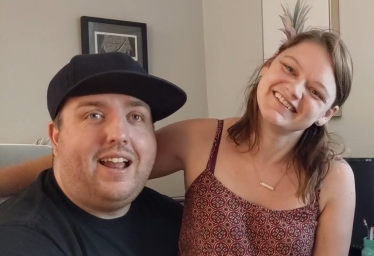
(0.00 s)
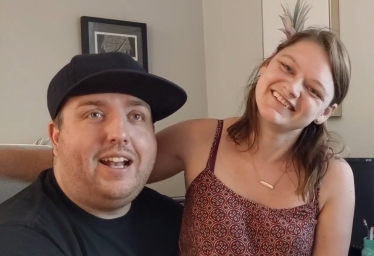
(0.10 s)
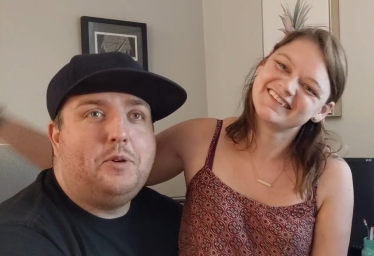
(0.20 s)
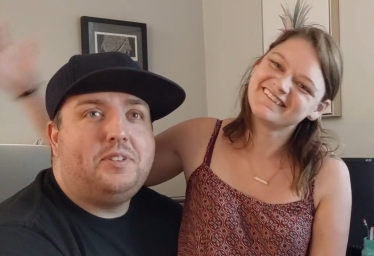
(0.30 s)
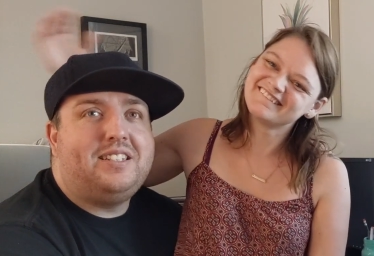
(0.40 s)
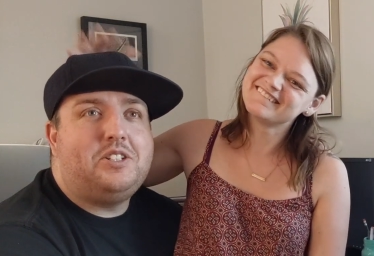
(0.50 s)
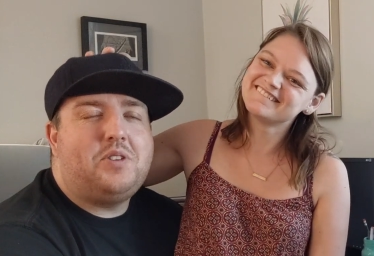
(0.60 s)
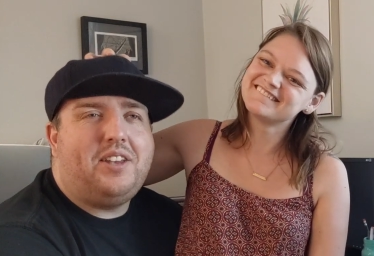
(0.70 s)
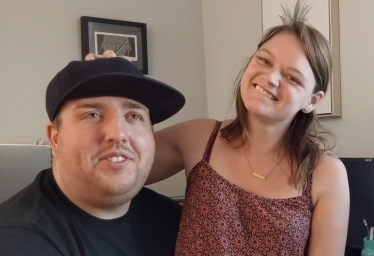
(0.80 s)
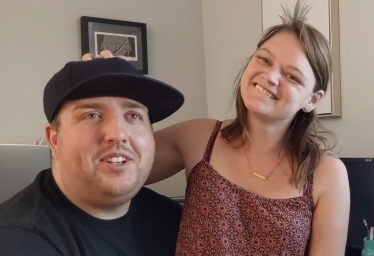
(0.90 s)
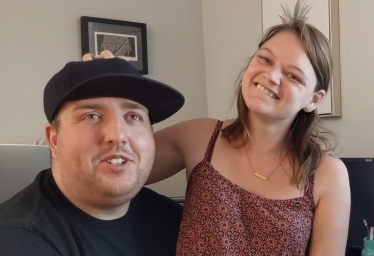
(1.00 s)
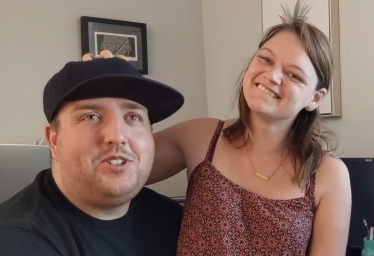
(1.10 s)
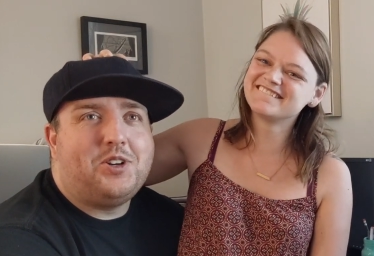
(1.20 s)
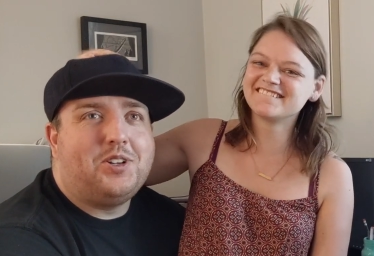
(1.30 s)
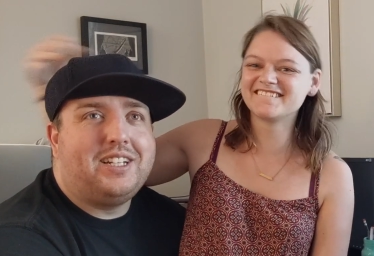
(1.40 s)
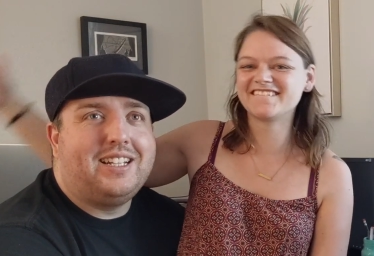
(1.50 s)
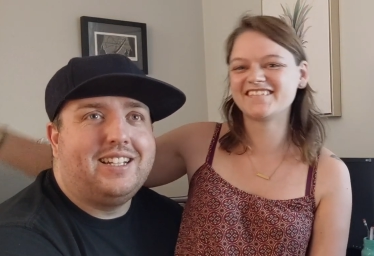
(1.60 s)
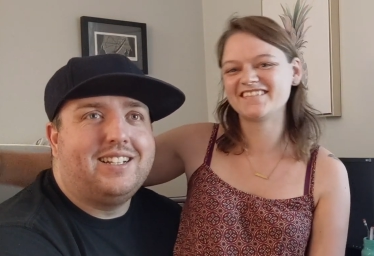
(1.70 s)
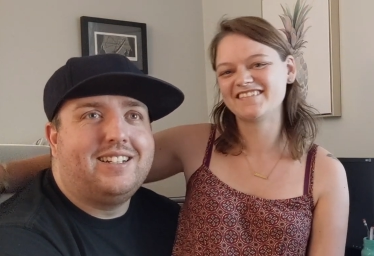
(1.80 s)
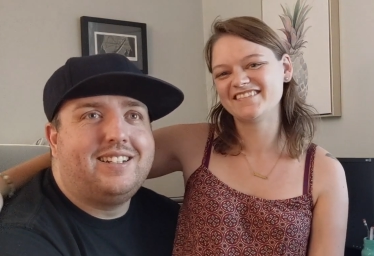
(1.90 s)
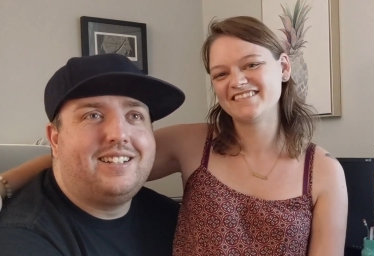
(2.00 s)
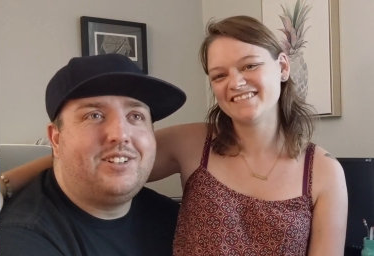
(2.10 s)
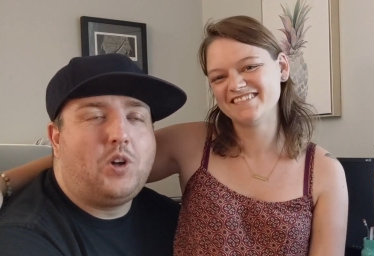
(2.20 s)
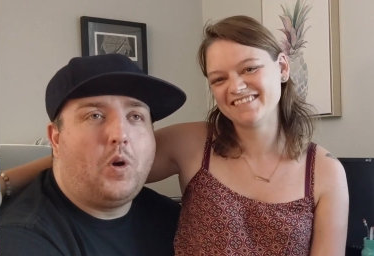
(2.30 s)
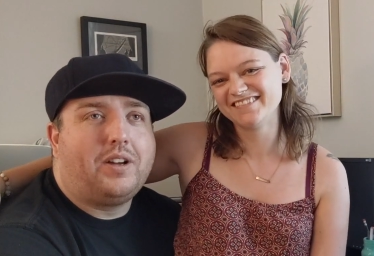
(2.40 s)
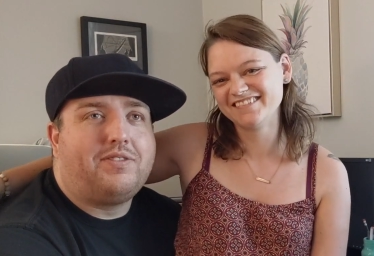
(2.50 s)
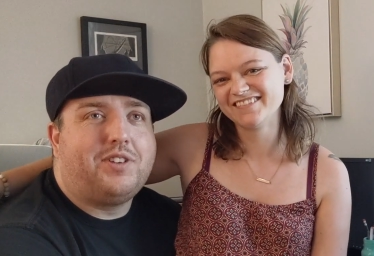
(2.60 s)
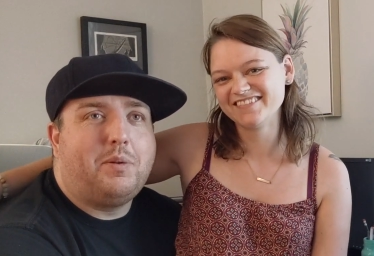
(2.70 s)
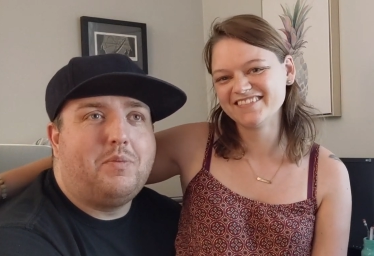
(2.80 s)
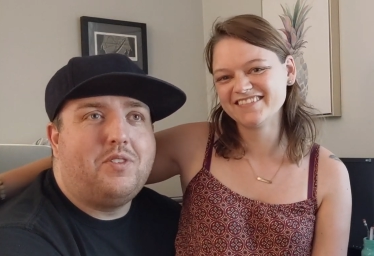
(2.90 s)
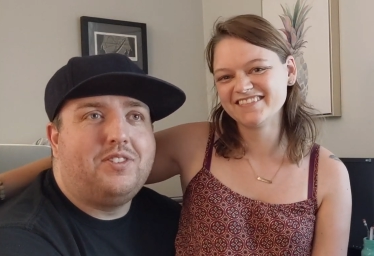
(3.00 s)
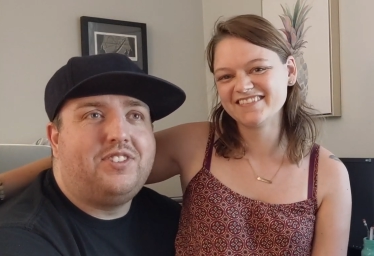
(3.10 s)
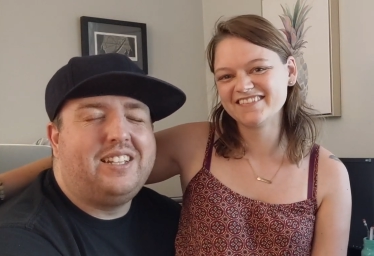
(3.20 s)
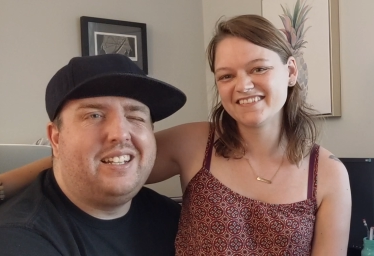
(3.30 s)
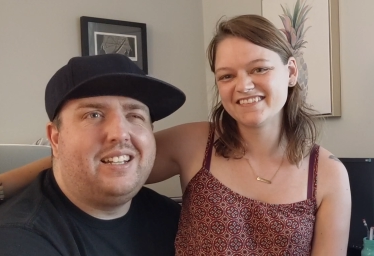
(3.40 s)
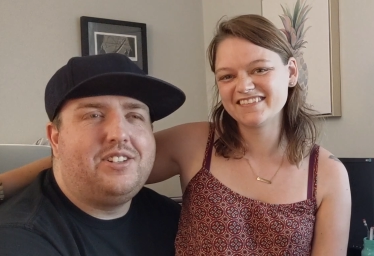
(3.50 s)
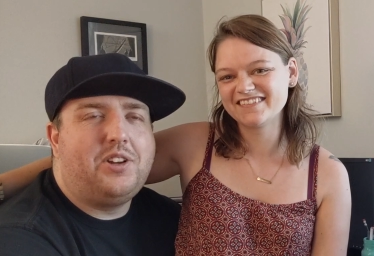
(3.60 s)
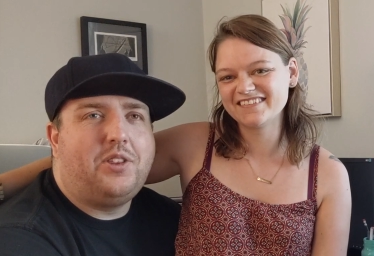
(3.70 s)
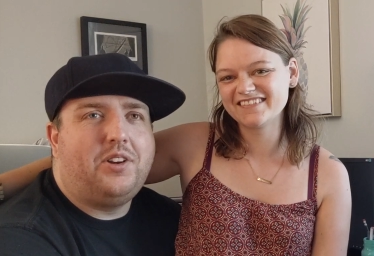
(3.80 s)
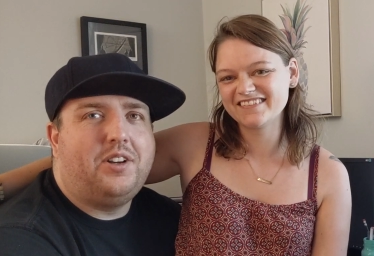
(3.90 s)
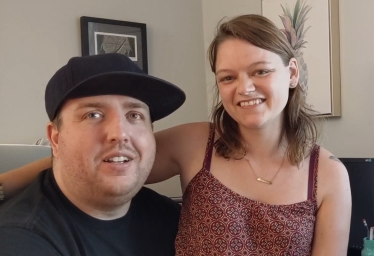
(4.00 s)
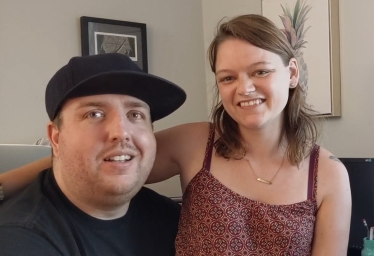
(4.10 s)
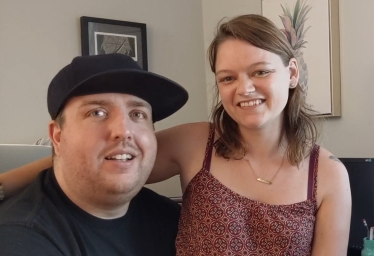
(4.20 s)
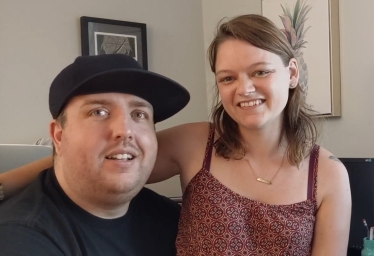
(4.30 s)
Speaker 1: And it was an interesting journey going from seeing each other